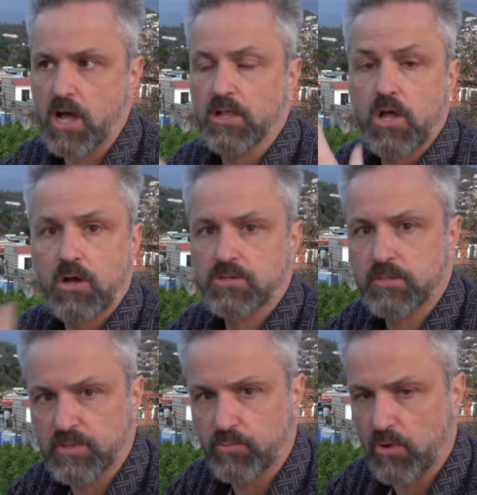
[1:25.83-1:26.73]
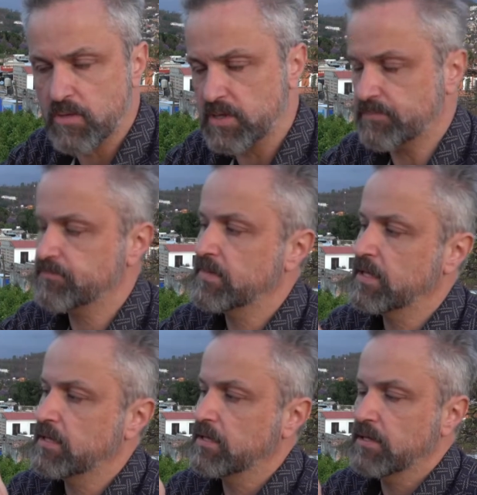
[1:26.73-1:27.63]
a long-term deployment.
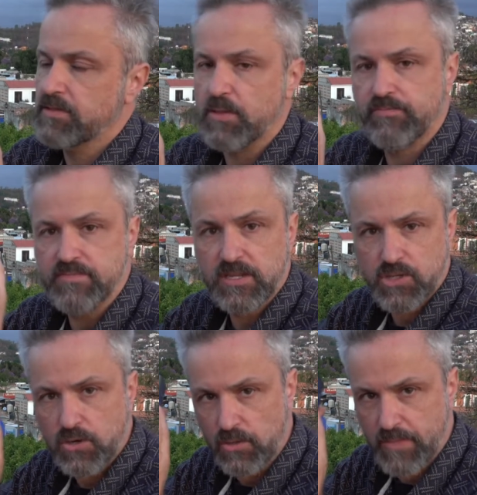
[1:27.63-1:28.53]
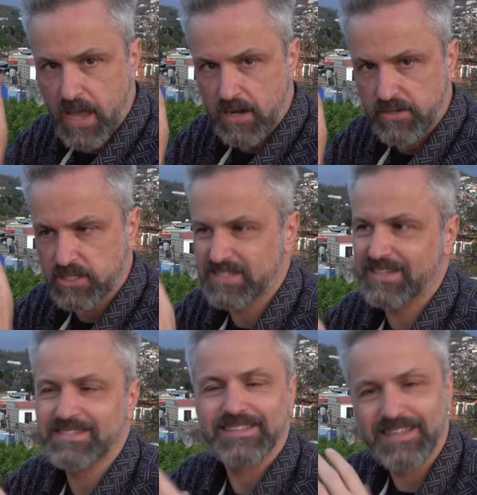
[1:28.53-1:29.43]
The internal battery just
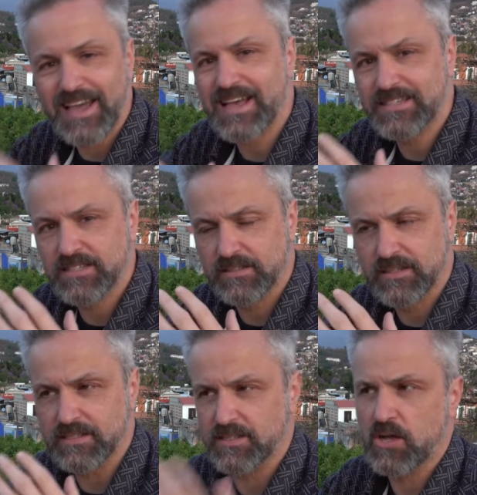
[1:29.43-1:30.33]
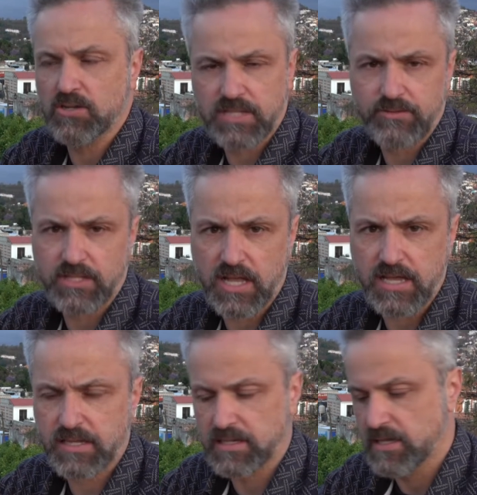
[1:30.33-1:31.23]
doesn't last as long as I would
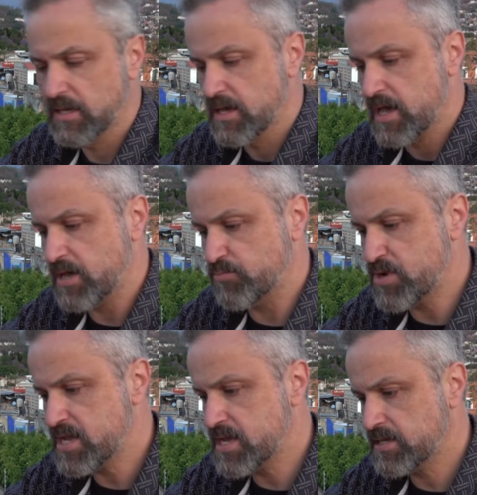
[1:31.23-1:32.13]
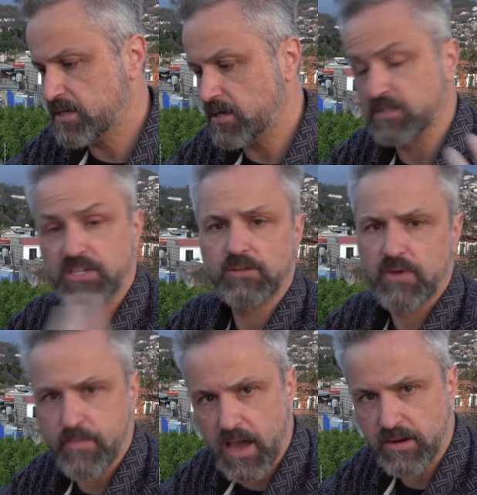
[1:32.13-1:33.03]
like, and bringing an
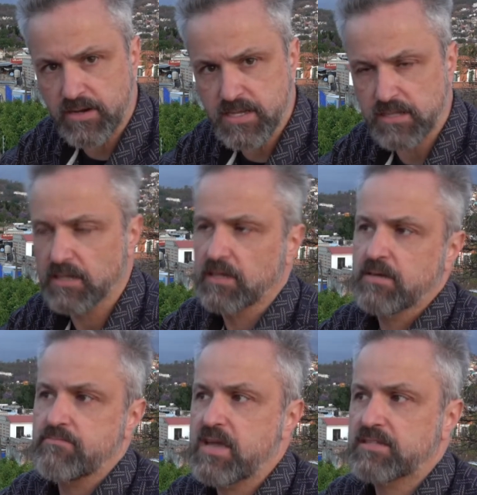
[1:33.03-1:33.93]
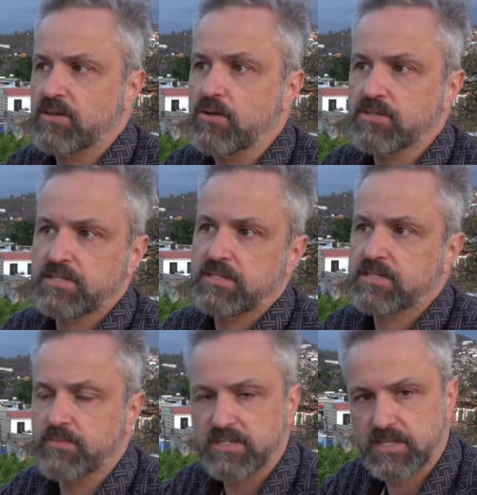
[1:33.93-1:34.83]
auxiliary battery makes the whole
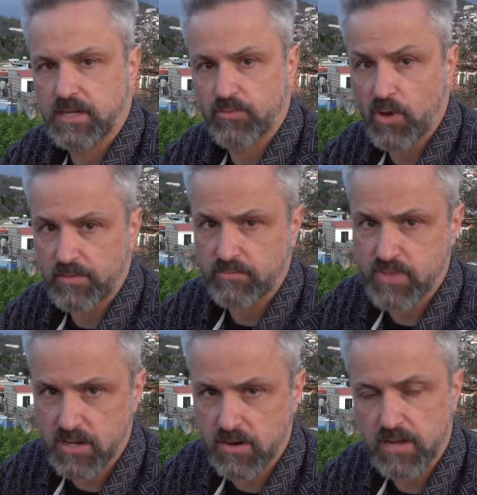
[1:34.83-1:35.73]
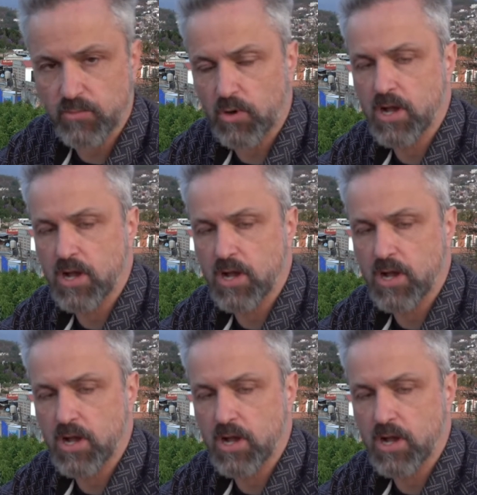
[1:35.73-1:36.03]
system and setup quite a bit bigger and more